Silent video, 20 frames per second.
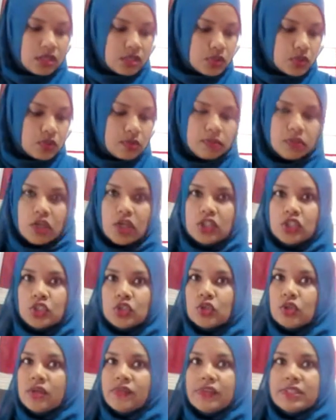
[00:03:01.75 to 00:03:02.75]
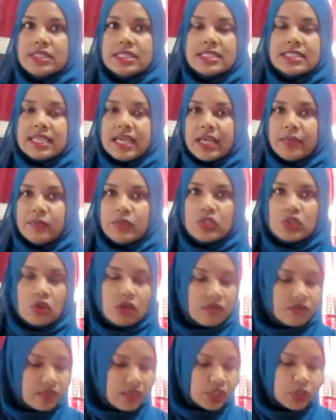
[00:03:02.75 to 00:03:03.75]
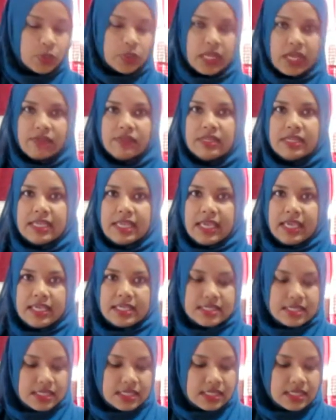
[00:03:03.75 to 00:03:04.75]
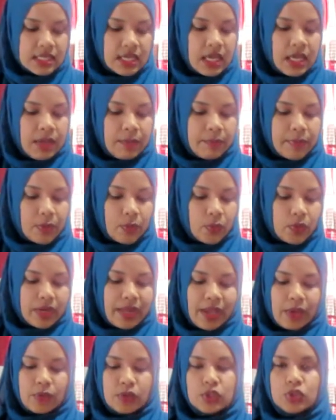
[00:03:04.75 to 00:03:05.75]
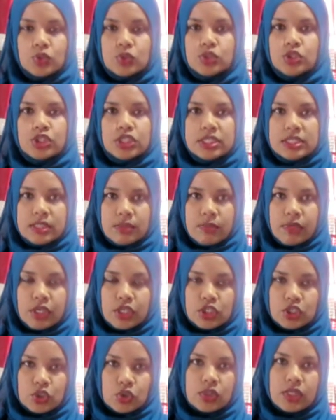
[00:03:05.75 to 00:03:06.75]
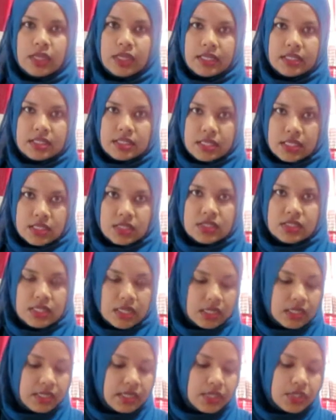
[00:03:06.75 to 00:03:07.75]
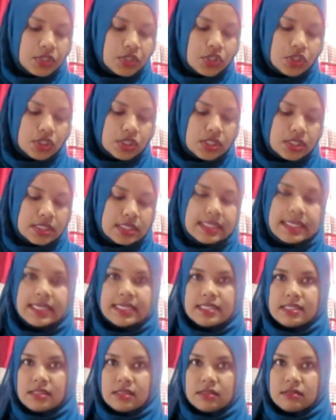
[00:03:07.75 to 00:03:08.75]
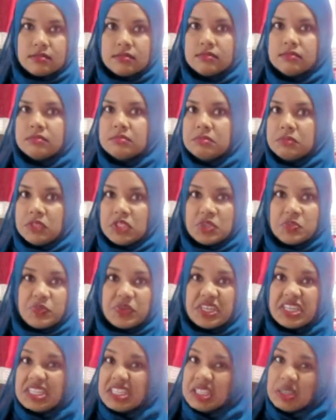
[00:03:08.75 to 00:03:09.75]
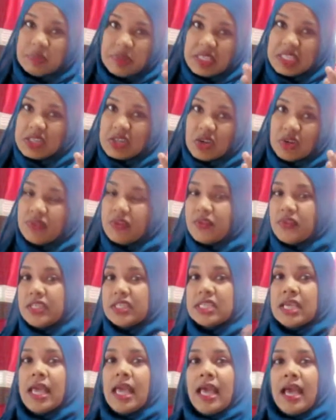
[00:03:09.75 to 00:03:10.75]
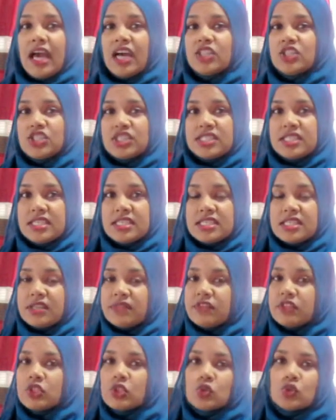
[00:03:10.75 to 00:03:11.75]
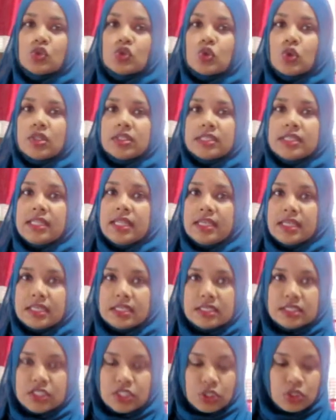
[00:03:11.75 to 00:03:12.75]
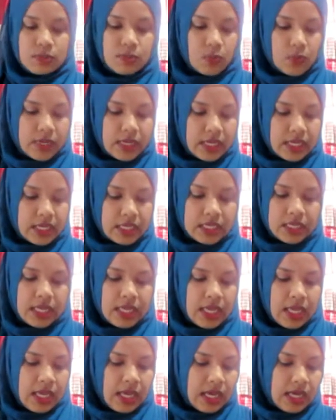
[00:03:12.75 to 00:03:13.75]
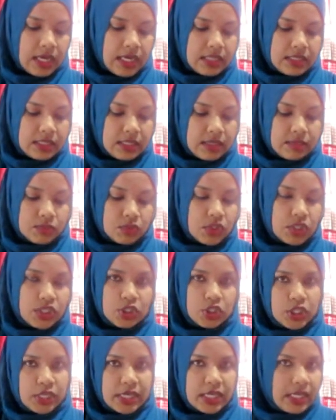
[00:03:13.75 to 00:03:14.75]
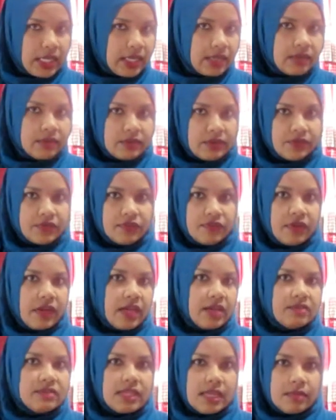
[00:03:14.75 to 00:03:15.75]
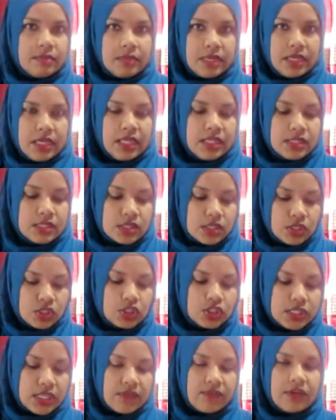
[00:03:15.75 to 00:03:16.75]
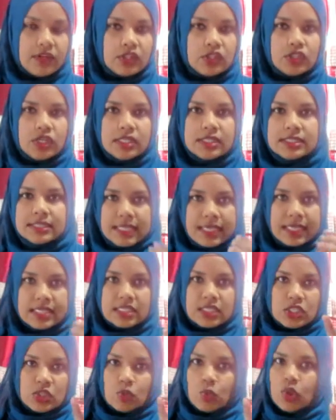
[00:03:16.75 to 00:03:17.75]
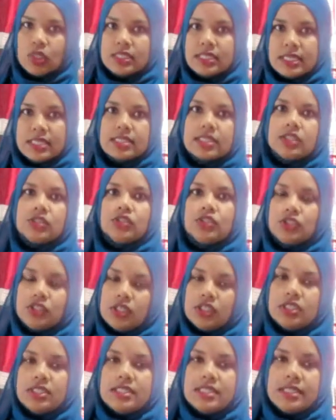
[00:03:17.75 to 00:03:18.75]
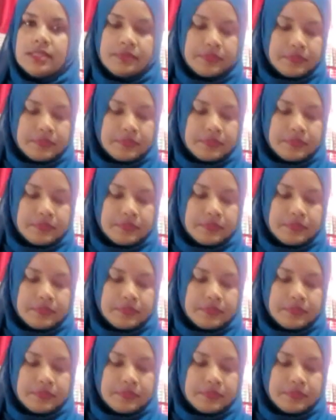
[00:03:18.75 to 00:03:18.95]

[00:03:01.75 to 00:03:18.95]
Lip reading: So I'm not sure if it's a type of saltfish, whatever the case is, but what I would do just to make sure that it's done is just taste it. Just break a little piece off of it and just taste it. If it's too salty, let it continue boiling, and so you can check like up to 5-10 minutes. Just give it a taste, a small taste, and see.